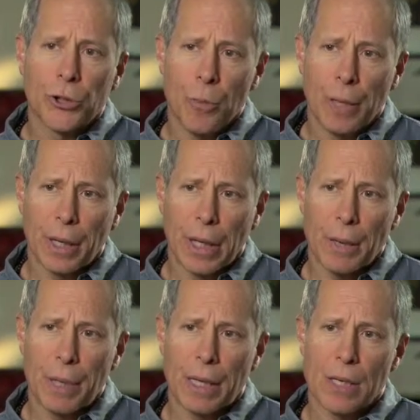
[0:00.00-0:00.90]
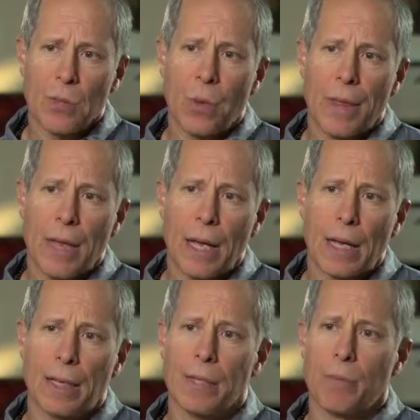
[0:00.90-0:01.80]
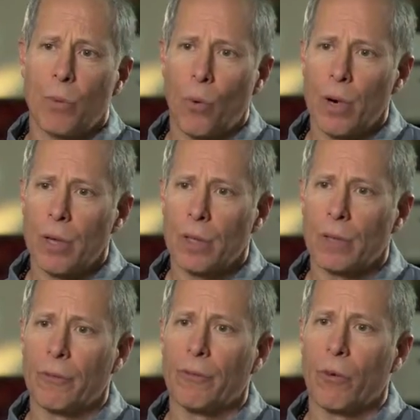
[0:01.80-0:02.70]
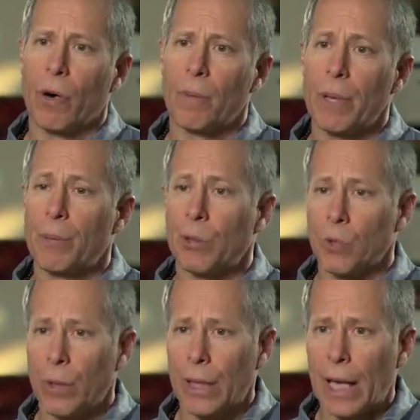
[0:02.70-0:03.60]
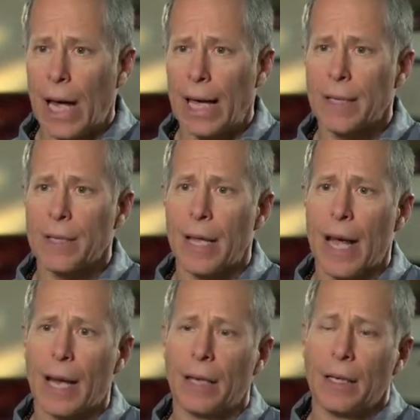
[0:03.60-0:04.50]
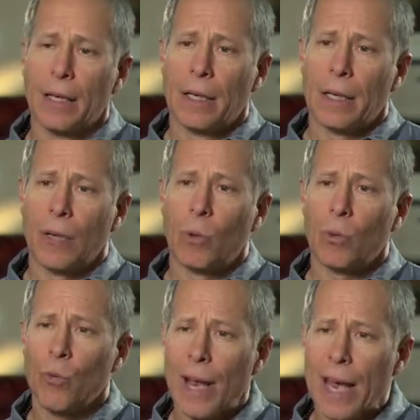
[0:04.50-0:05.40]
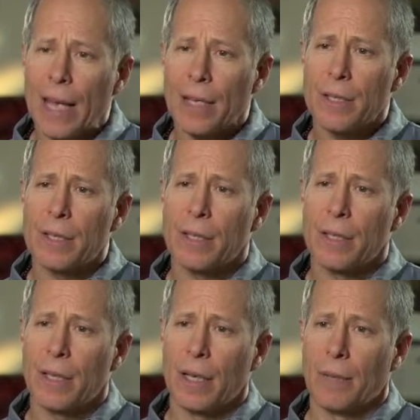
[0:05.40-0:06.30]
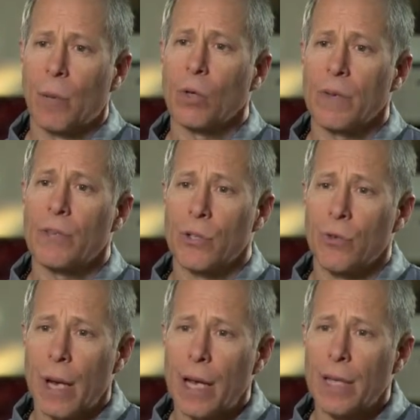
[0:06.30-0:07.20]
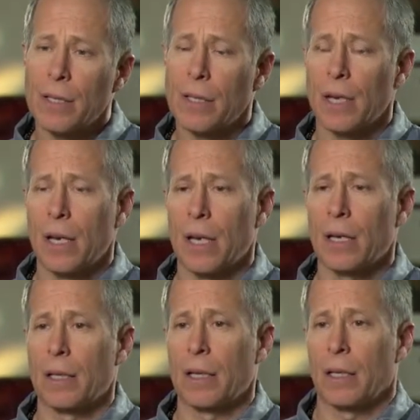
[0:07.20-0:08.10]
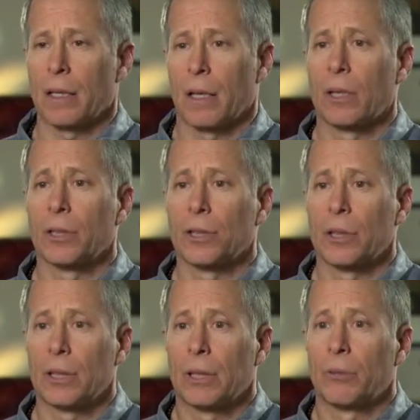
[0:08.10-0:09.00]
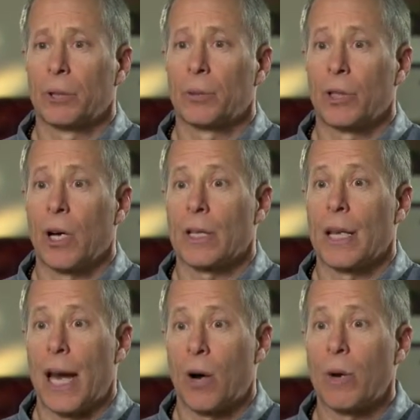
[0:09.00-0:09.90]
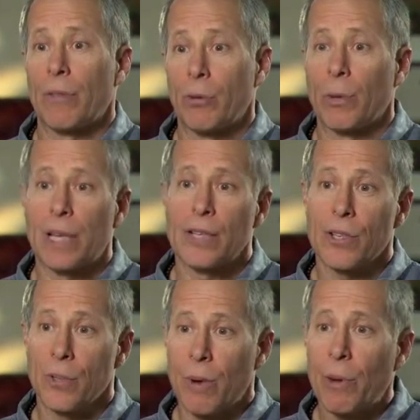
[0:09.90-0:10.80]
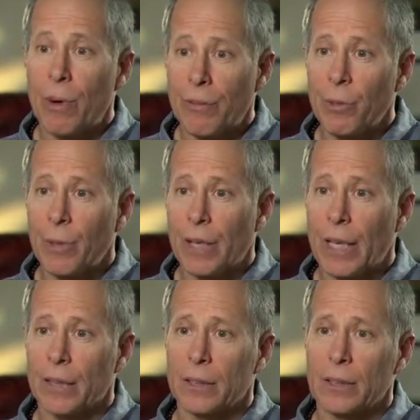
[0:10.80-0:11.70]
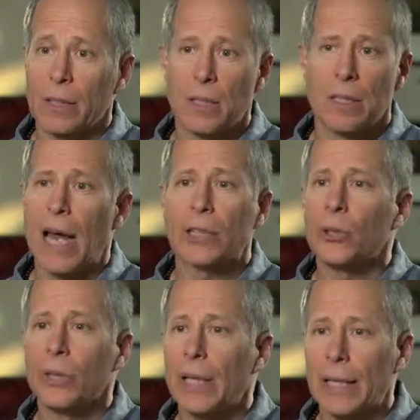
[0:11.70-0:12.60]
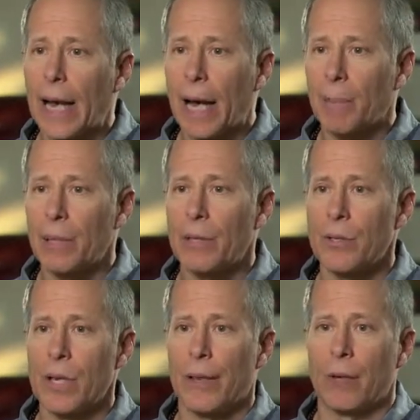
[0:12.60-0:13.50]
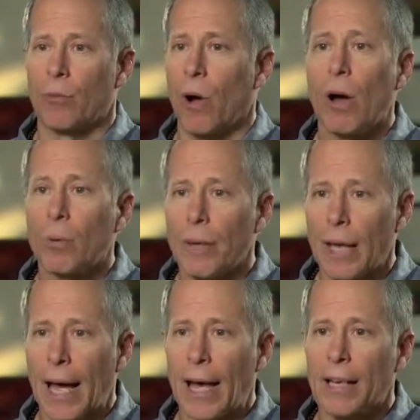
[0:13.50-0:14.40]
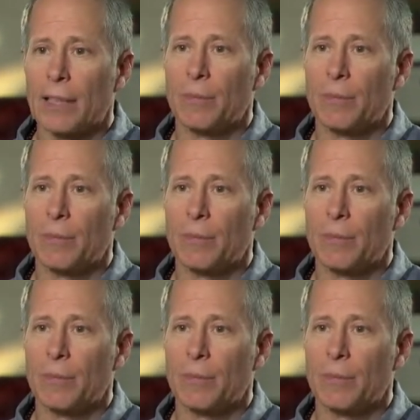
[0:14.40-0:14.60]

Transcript: humility because we think it's important for people to realize that we're raised, most of us are raised in a culture in which we're taught that our way of doing things is the right way of doing things. It's the natural thing to happen. There's nothing wrong with that.